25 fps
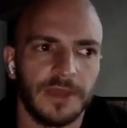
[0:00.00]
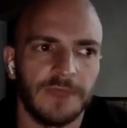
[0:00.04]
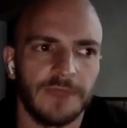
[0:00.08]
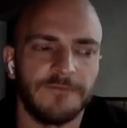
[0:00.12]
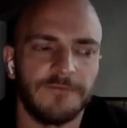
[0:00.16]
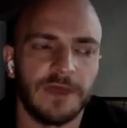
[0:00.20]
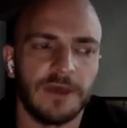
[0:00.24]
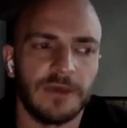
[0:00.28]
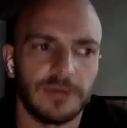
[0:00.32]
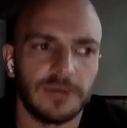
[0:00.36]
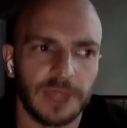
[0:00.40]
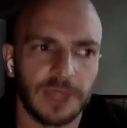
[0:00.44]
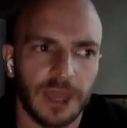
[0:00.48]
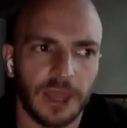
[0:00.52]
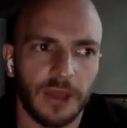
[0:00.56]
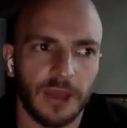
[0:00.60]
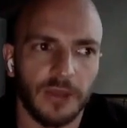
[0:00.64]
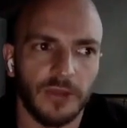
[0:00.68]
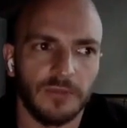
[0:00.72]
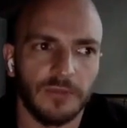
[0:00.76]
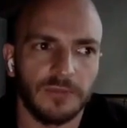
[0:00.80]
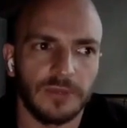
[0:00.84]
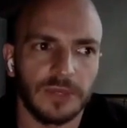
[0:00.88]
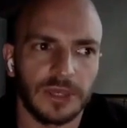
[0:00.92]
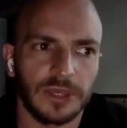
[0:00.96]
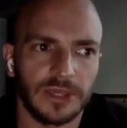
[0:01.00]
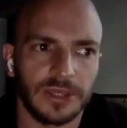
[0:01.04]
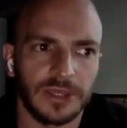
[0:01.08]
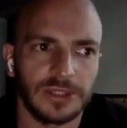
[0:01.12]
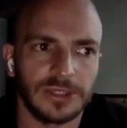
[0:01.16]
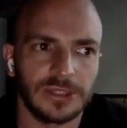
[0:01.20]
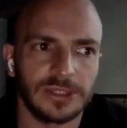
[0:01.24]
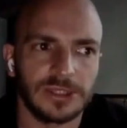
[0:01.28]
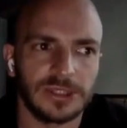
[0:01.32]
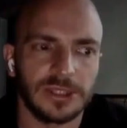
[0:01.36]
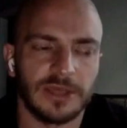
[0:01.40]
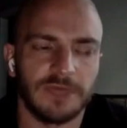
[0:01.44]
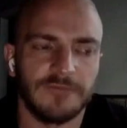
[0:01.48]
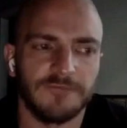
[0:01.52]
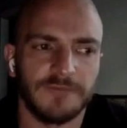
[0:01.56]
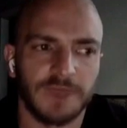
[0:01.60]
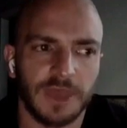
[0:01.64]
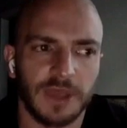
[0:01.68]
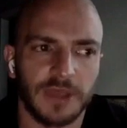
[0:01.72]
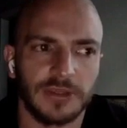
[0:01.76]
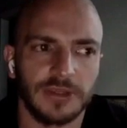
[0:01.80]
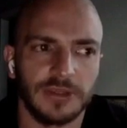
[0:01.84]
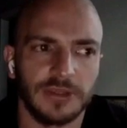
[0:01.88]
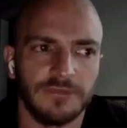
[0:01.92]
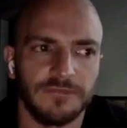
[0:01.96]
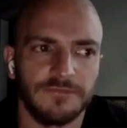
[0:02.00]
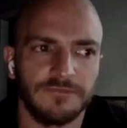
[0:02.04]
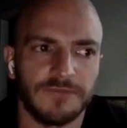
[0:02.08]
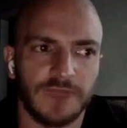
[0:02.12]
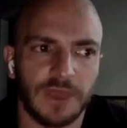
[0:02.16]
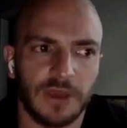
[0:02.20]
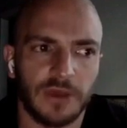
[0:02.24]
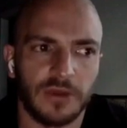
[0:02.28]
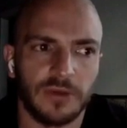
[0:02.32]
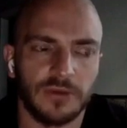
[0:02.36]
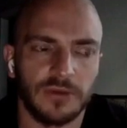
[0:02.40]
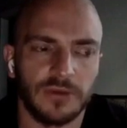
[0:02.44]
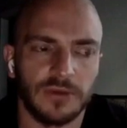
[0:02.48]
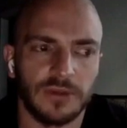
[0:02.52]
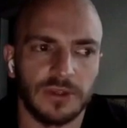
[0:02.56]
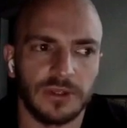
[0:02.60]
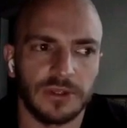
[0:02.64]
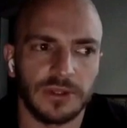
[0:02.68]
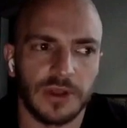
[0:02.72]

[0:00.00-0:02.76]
I found out because I finally found